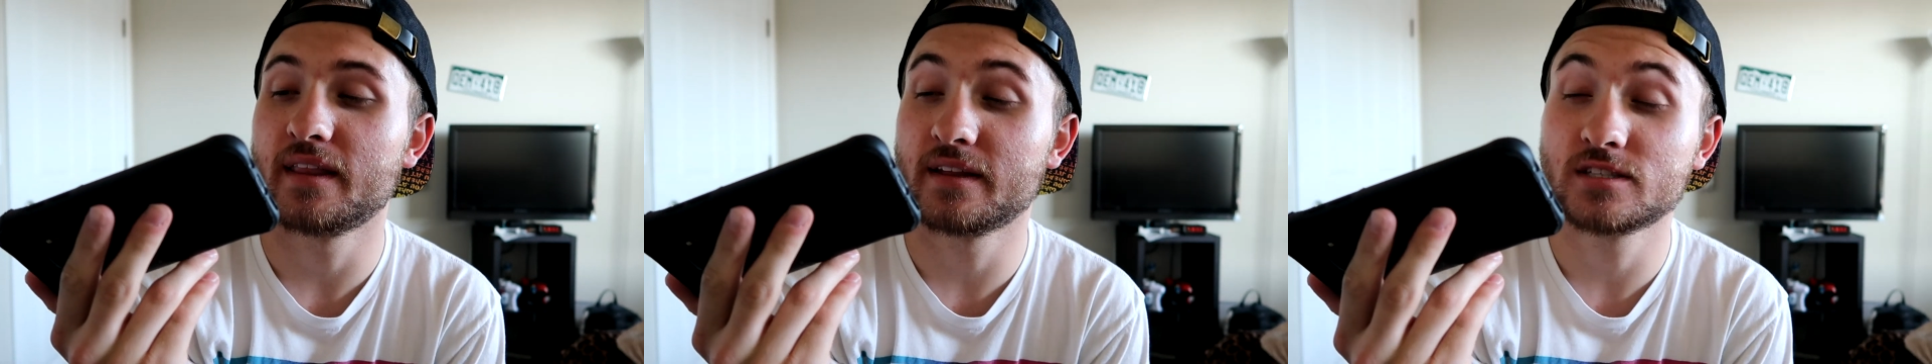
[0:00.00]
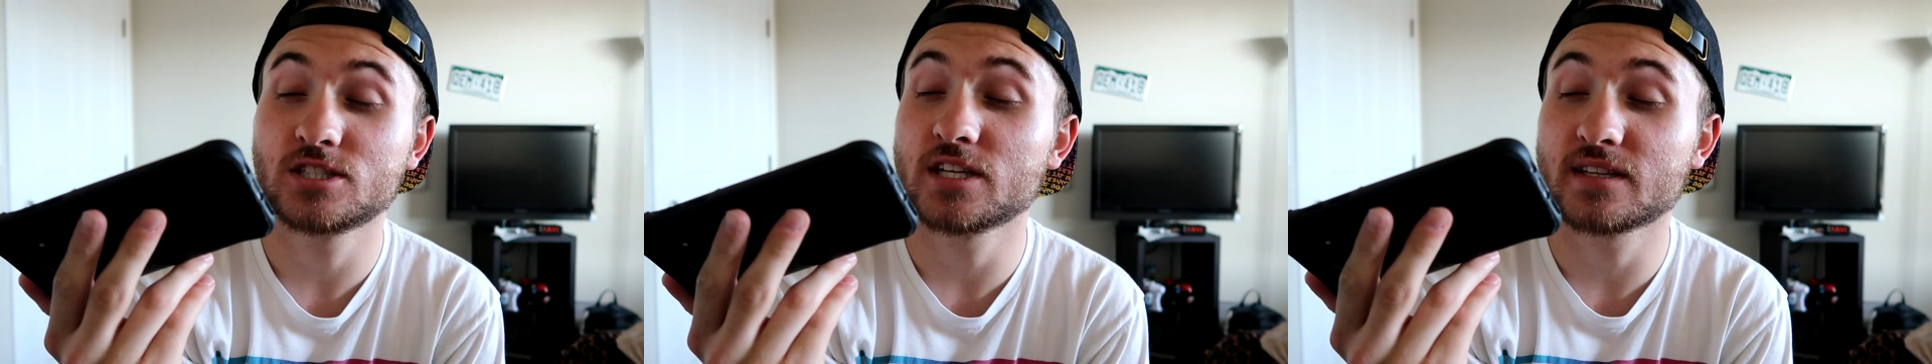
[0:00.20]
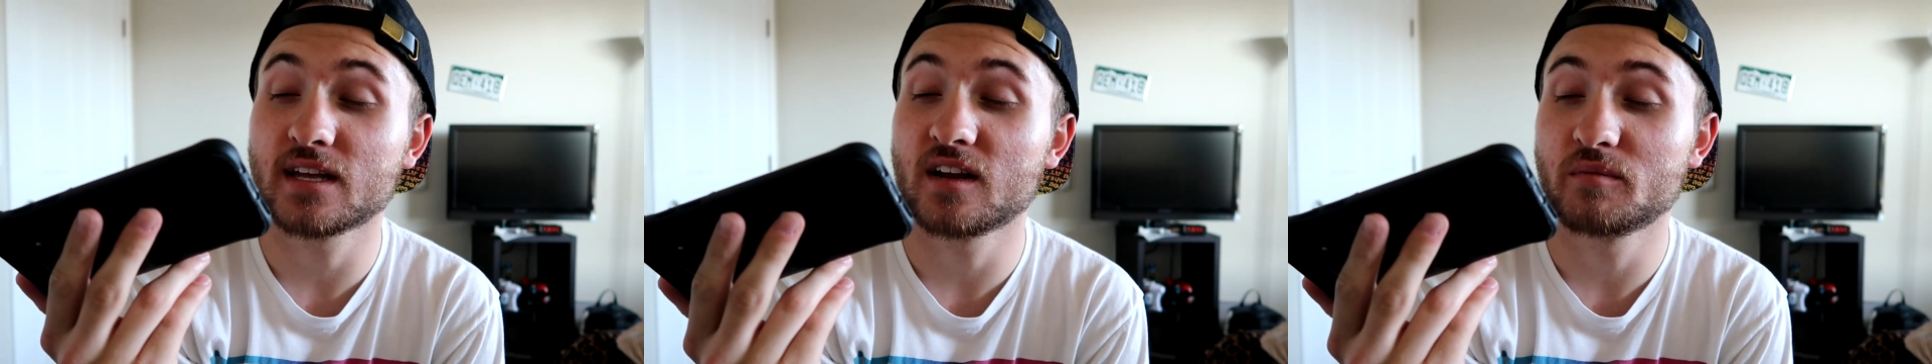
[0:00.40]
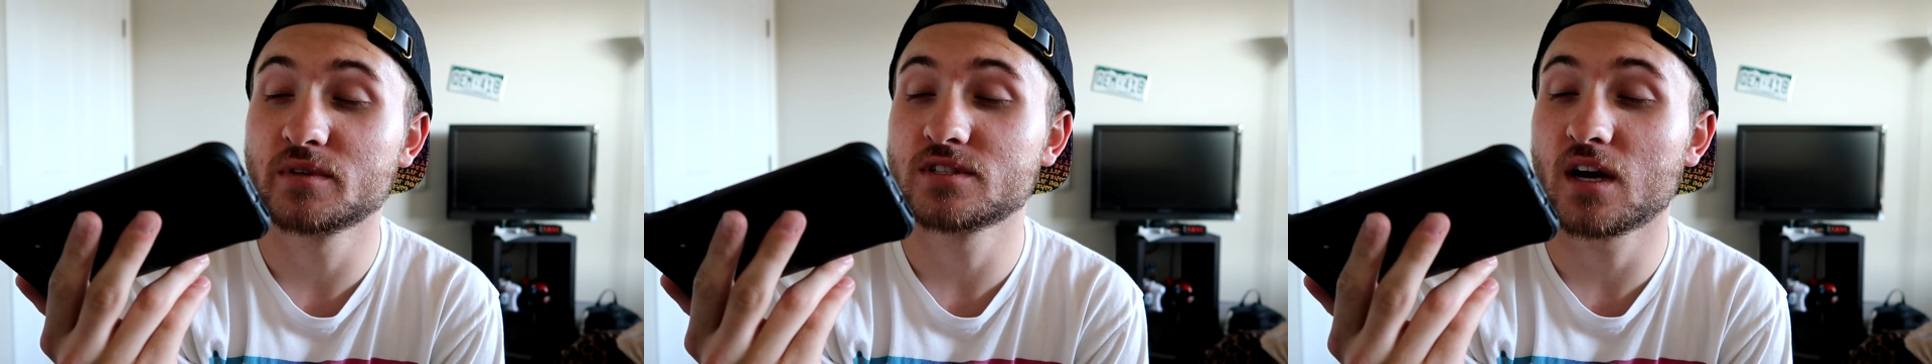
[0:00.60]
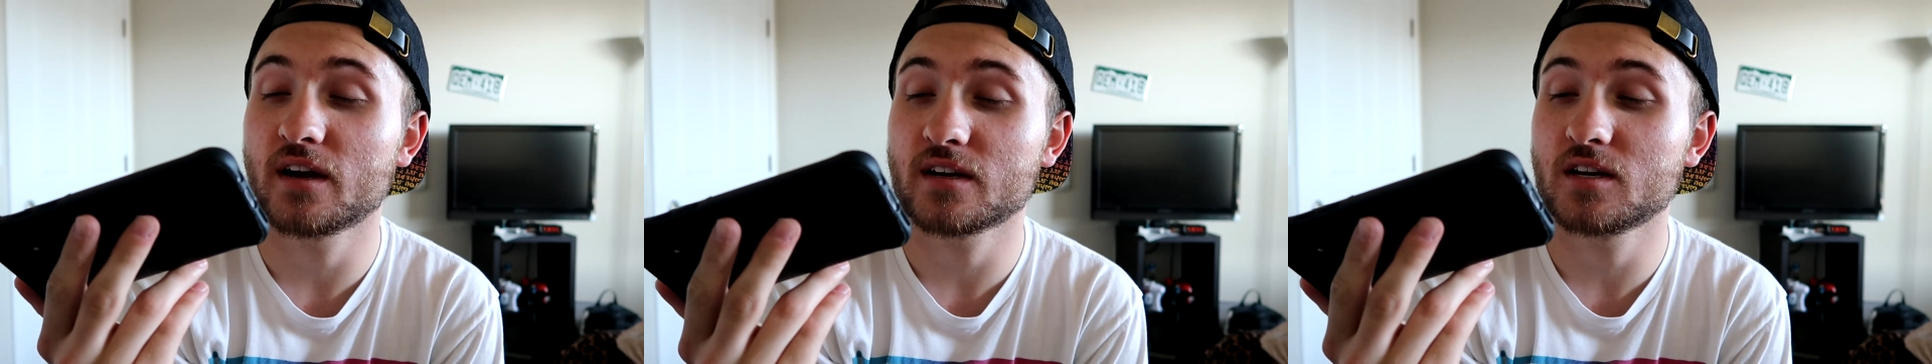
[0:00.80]
The shit that I've been
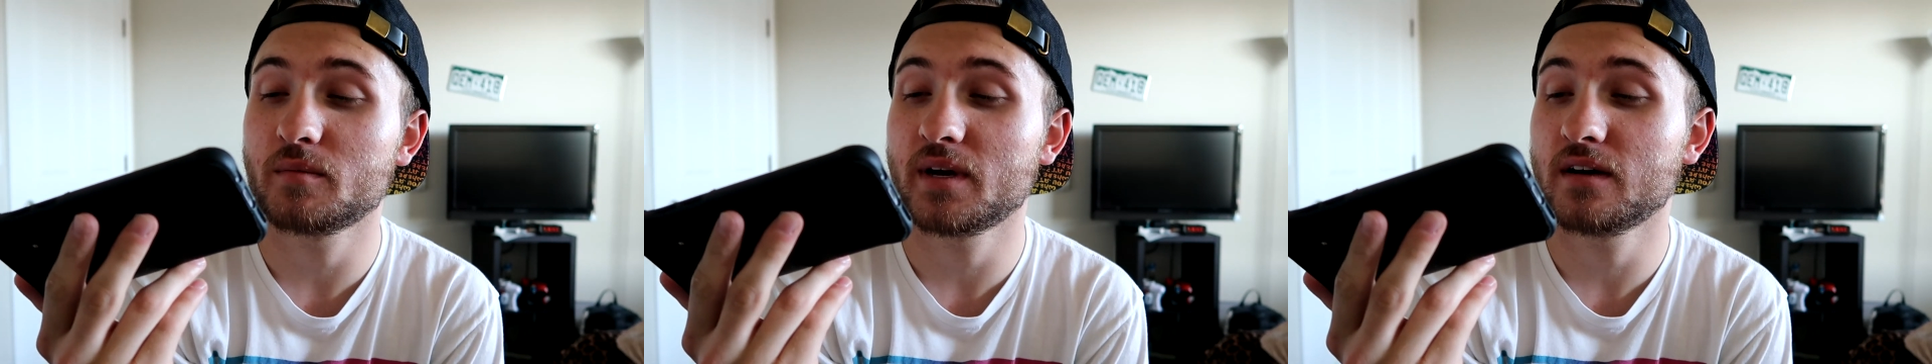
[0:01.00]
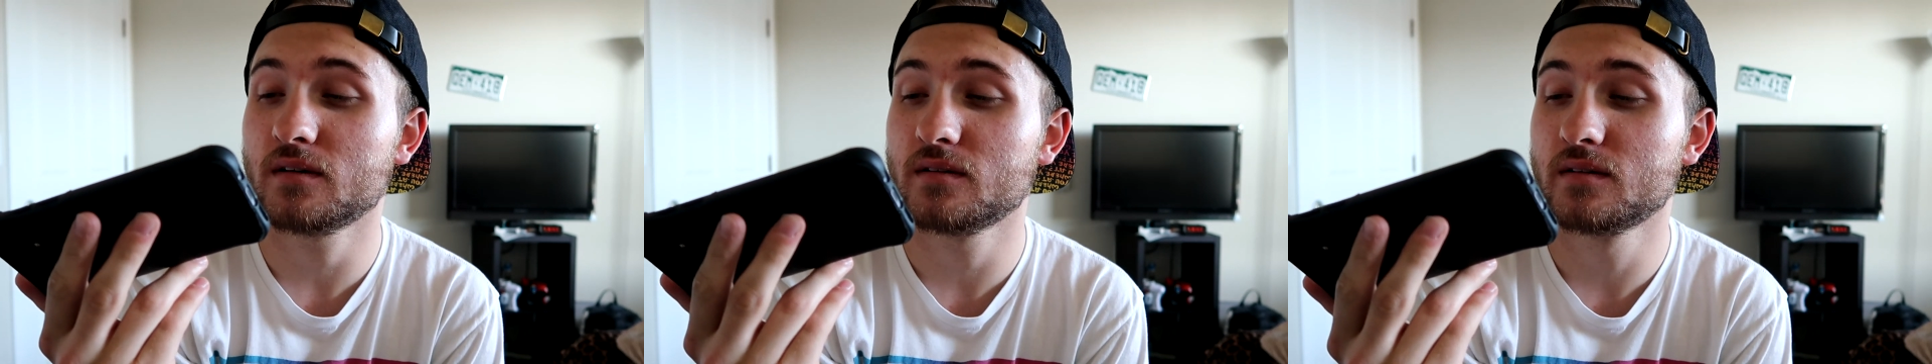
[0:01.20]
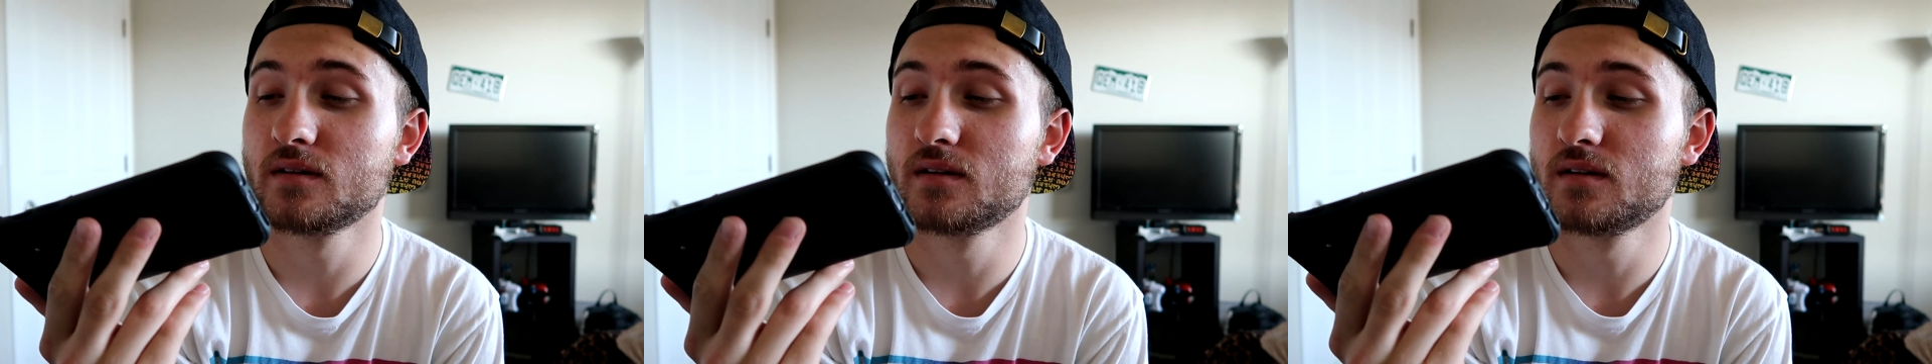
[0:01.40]
talking about.